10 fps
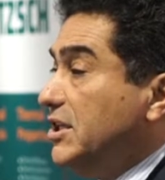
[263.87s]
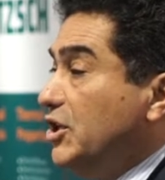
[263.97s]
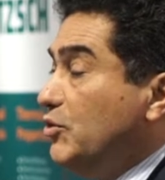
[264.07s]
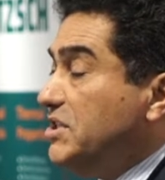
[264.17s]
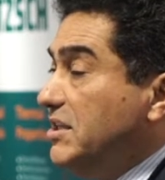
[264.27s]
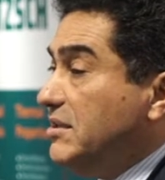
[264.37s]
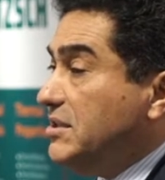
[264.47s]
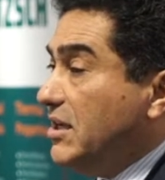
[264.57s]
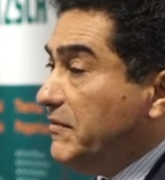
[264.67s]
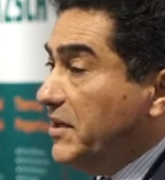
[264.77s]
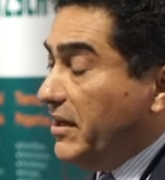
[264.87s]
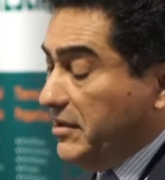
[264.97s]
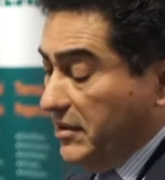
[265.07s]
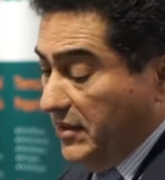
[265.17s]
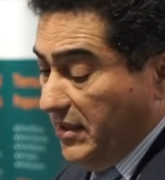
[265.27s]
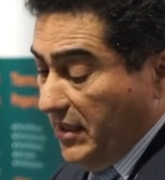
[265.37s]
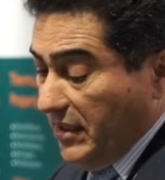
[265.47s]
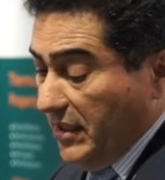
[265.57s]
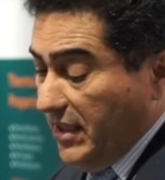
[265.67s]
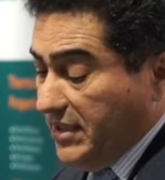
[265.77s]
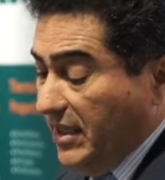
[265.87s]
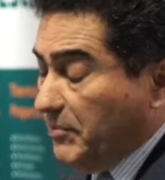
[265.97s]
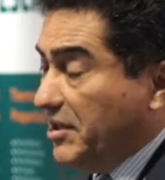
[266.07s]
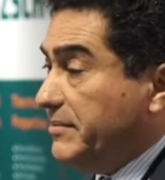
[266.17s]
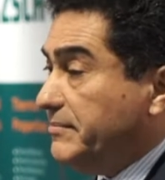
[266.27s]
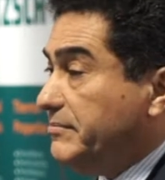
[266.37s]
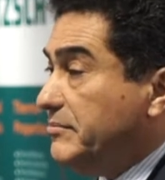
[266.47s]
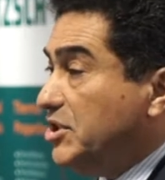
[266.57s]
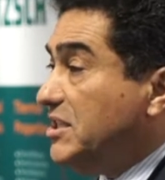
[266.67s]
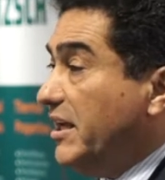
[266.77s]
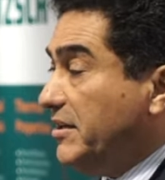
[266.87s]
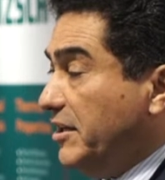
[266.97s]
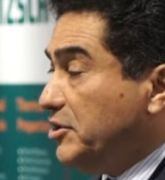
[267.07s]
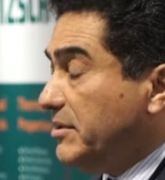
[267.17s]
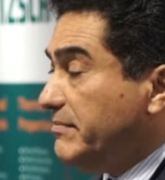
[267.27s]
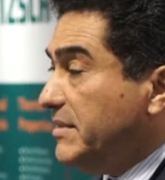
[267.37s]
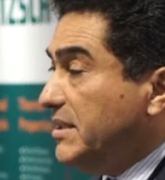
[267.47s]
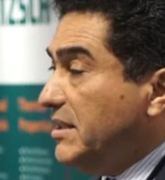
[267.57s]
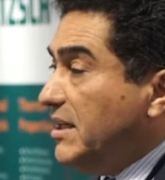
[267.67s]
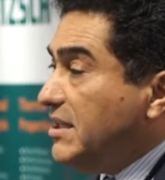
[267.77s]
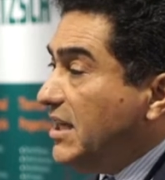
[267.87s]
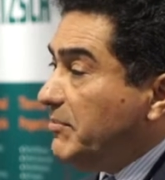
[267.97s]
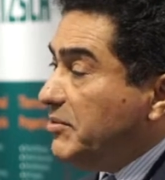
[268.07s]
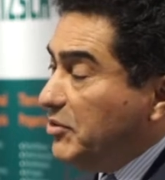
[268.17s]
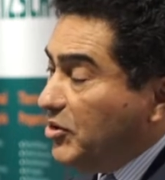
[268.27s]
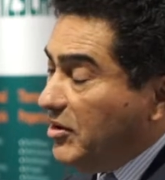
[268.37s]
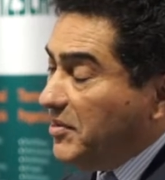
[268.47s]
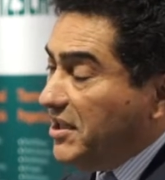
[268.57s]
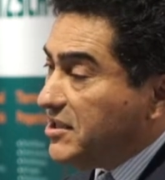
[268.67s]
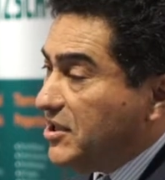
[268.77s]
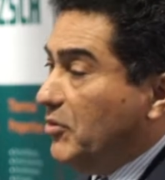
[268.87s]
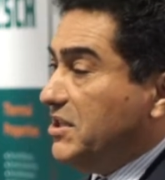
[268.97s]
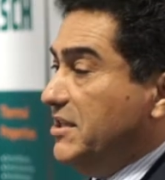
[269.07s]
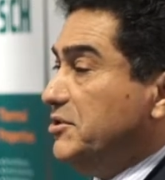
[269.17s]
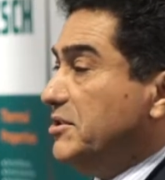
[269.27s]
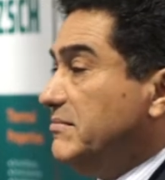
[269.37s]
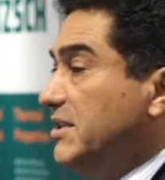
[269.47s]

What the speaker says: using self-directed assembly, just like nature, except we don't want to be as slow as nature.